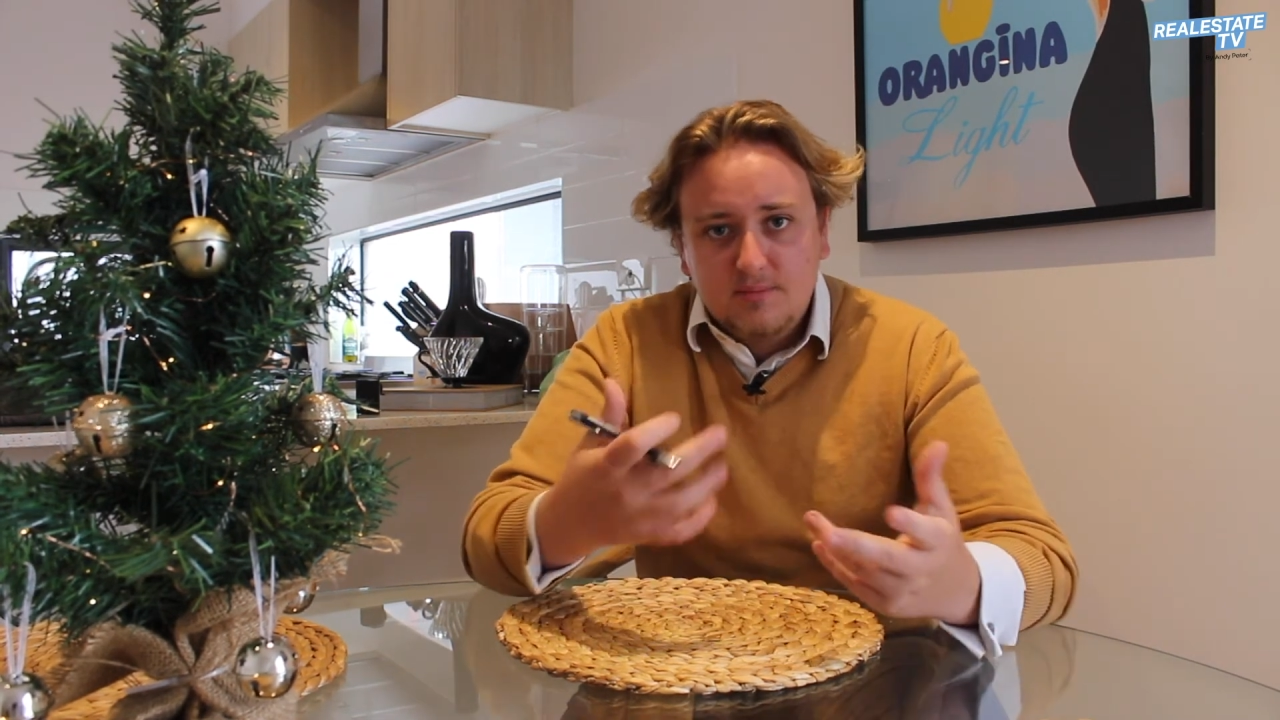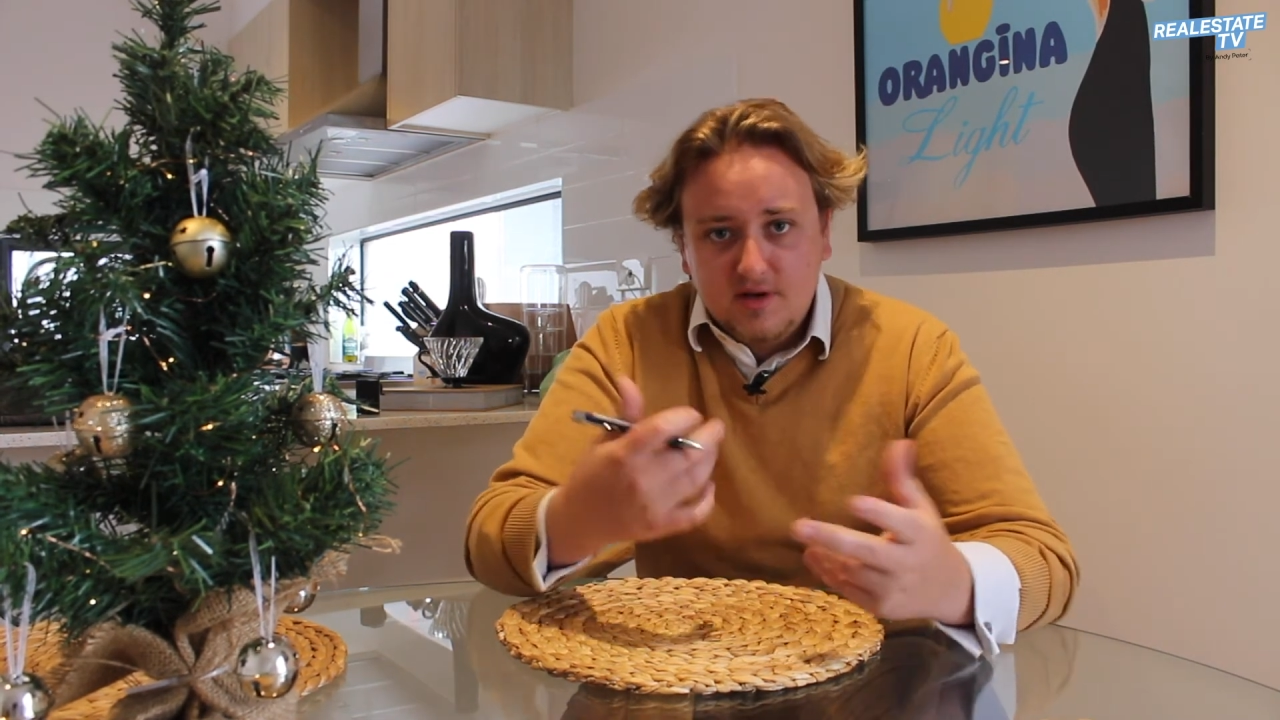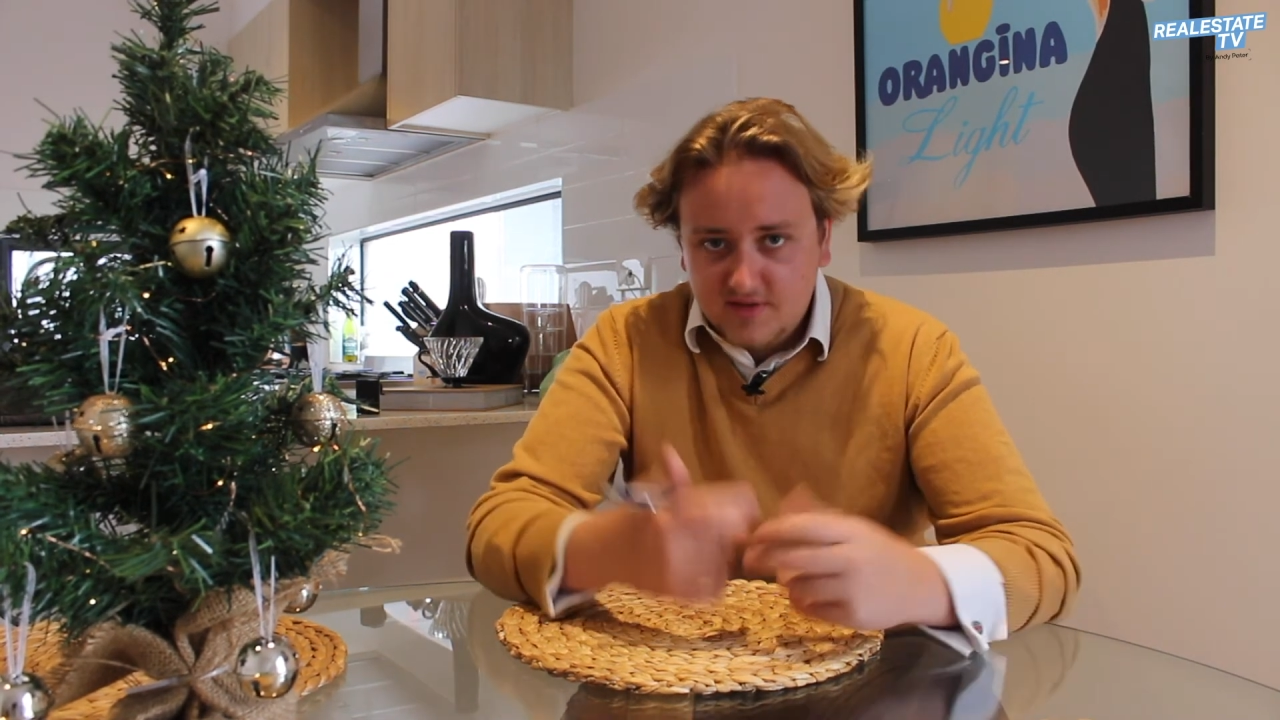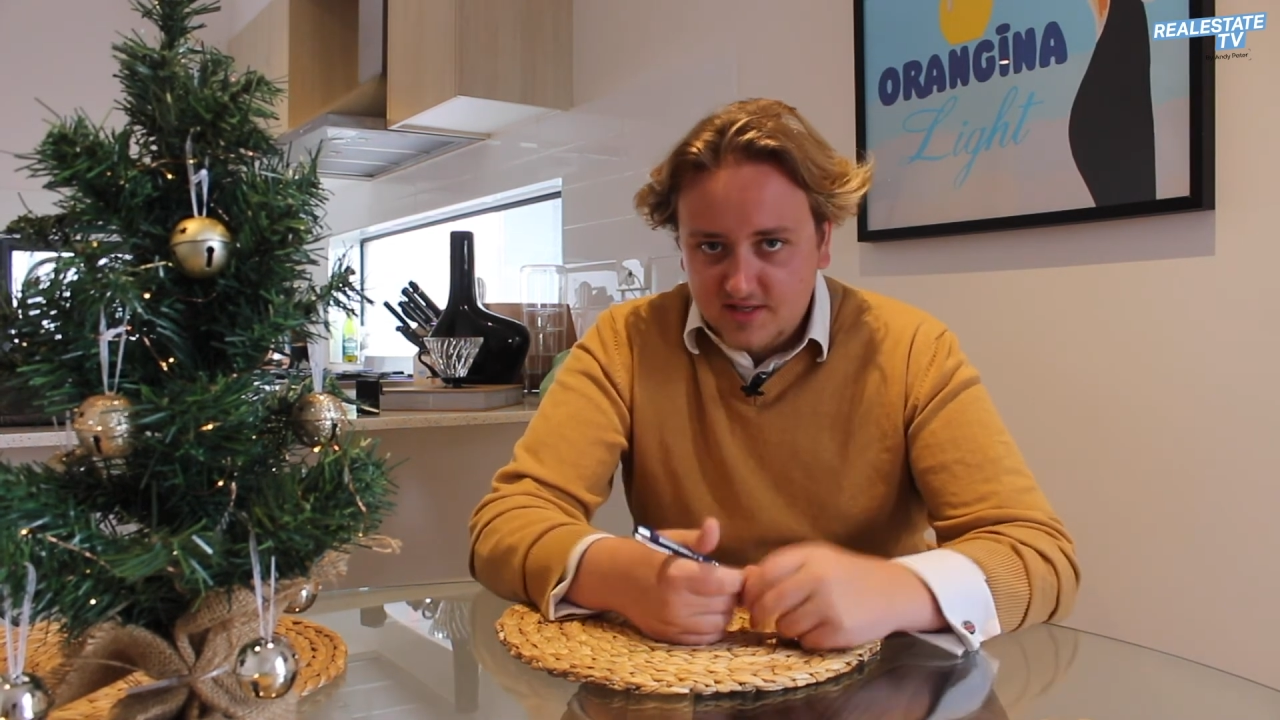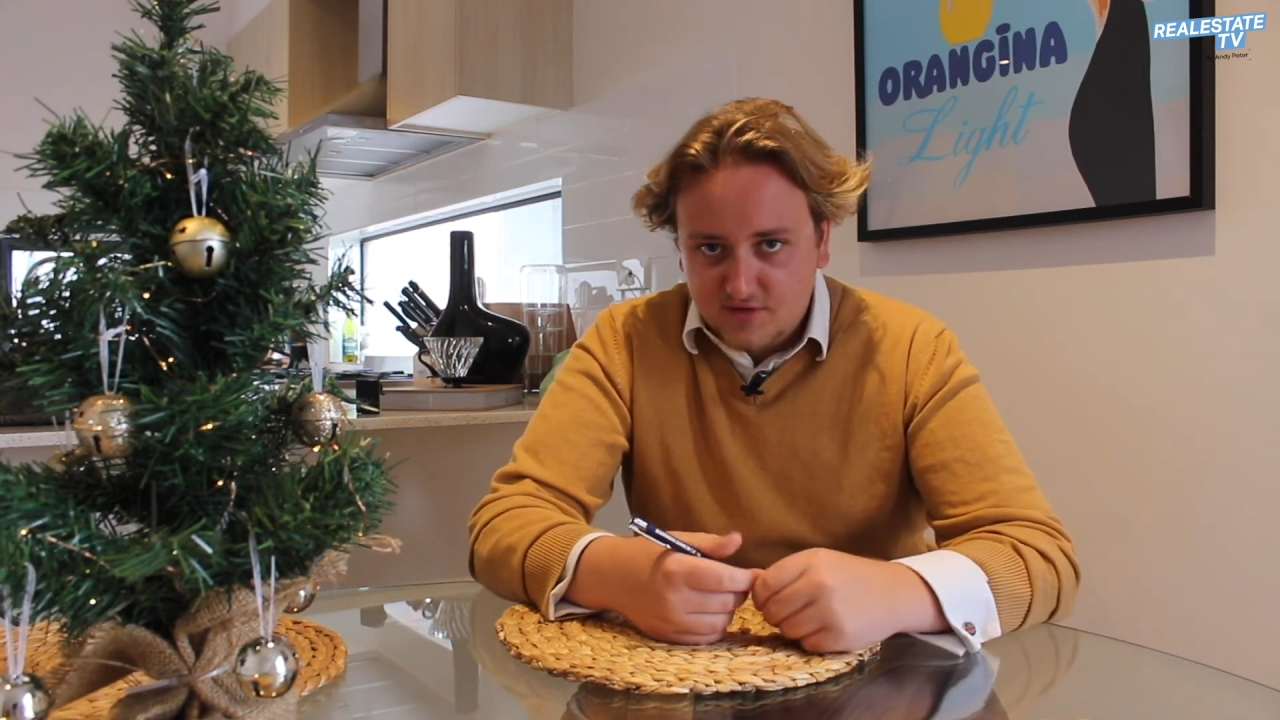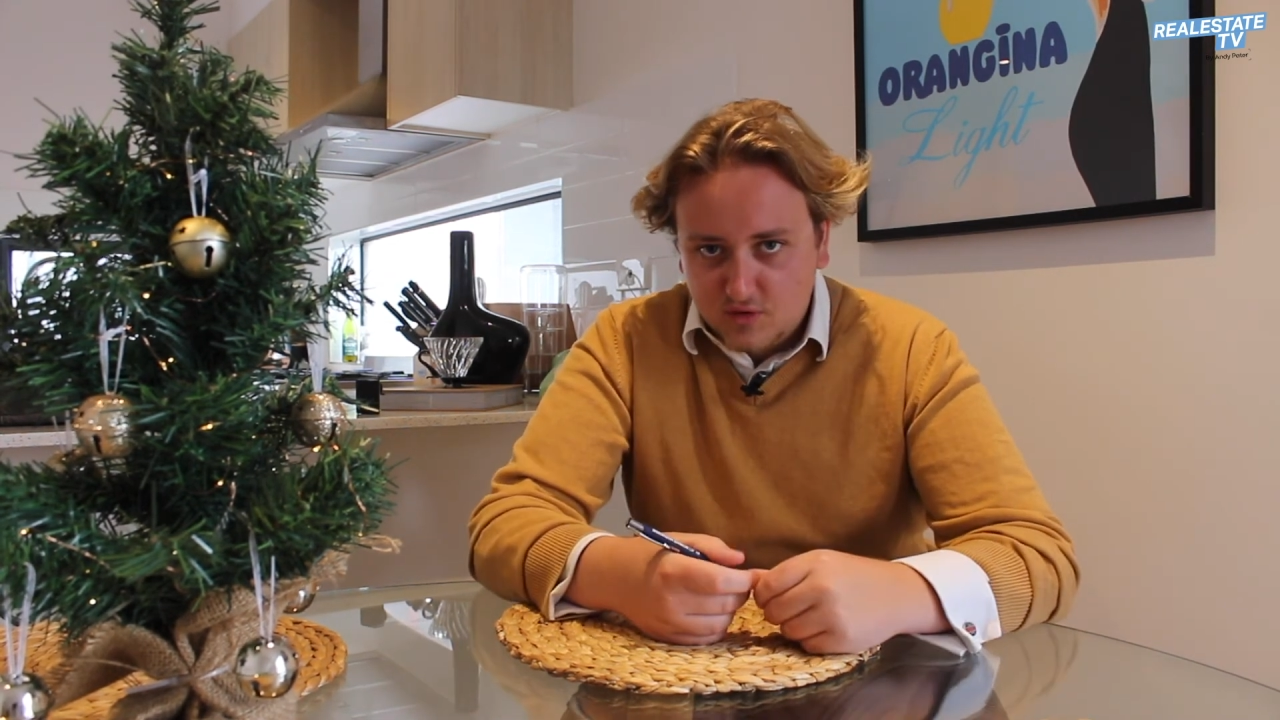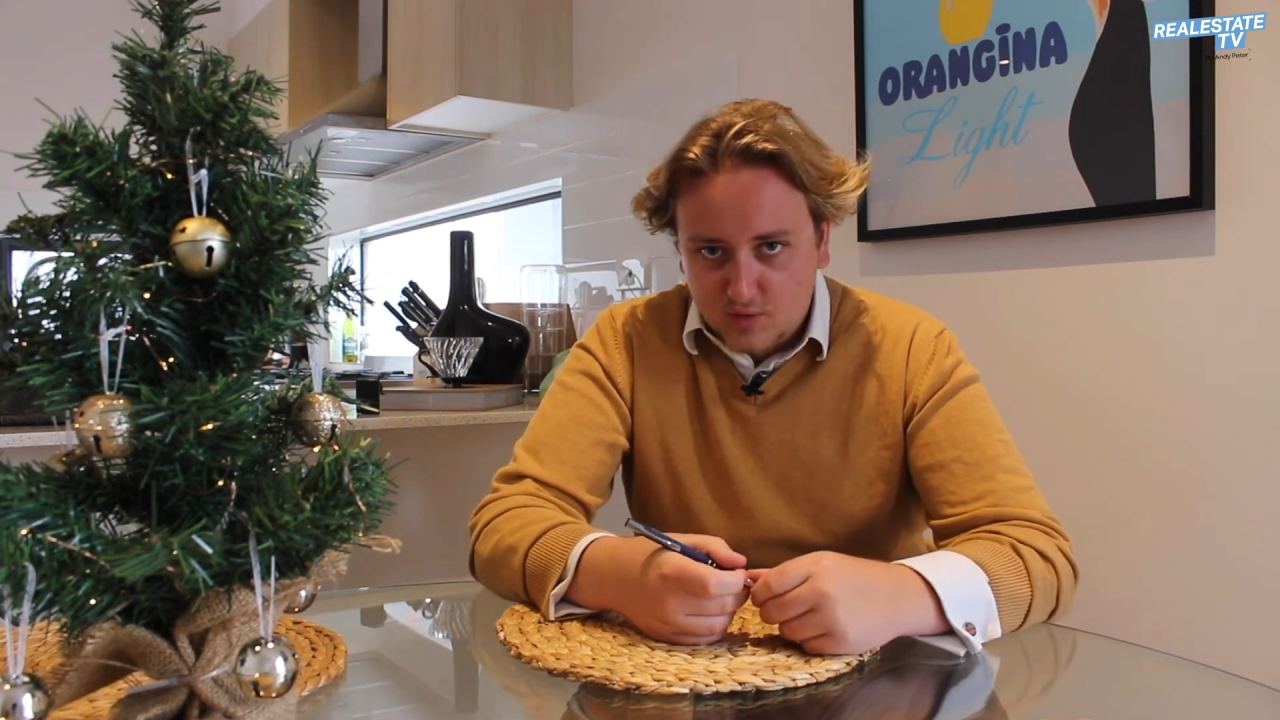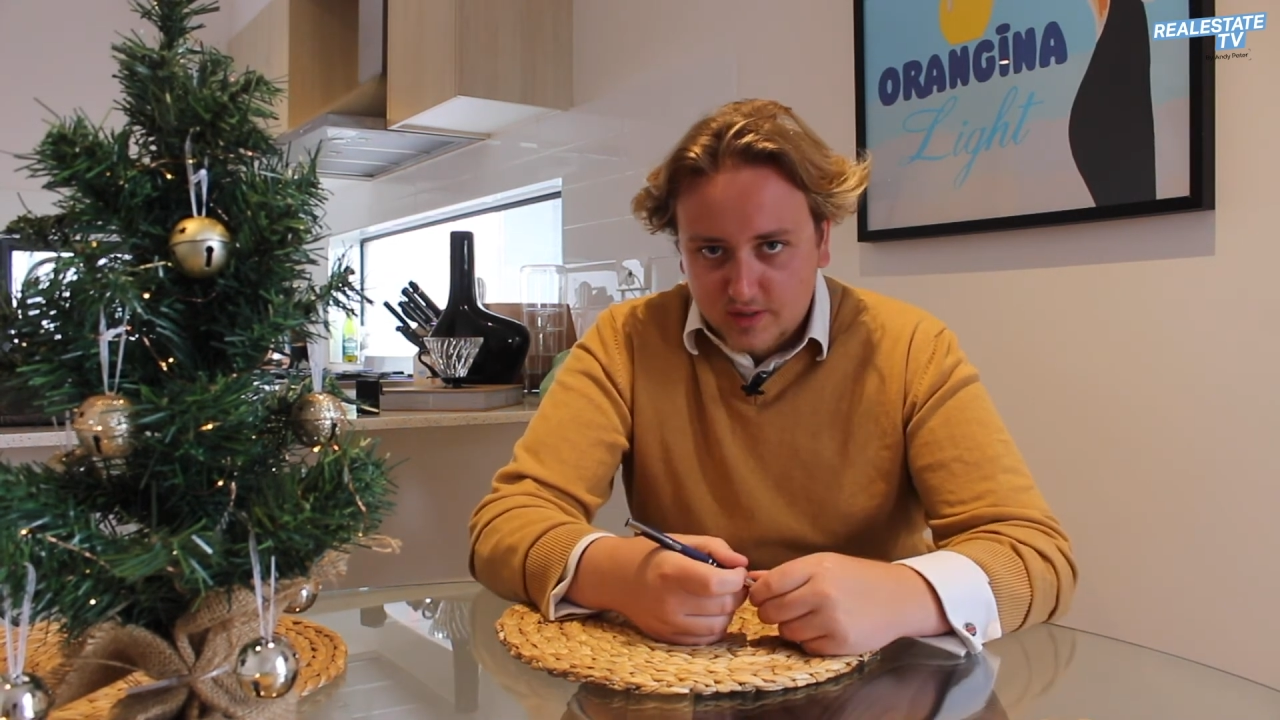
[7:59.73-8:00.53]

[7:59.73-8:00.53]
a bit of a difficult